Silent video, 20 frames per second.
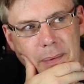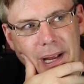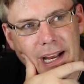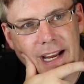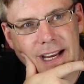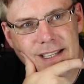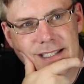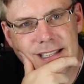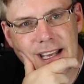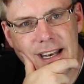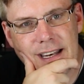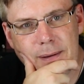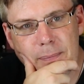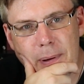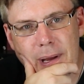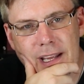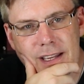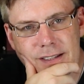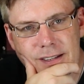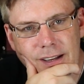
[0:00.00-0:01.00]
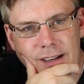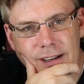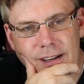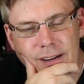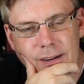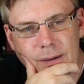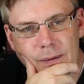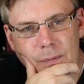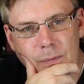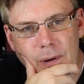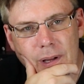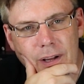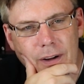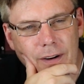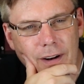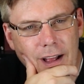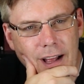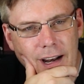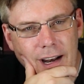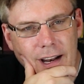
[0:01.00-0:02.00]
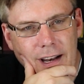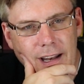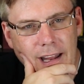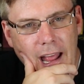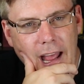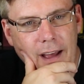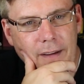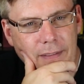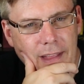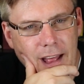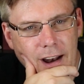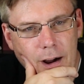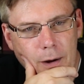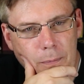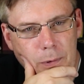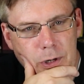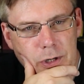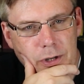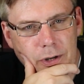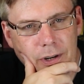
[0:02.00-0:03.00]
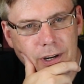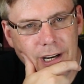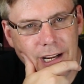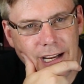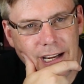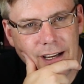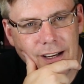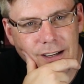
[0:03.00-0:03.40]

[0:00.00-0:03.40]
mean, I guess that depends on whether or not I'd had that opportunity.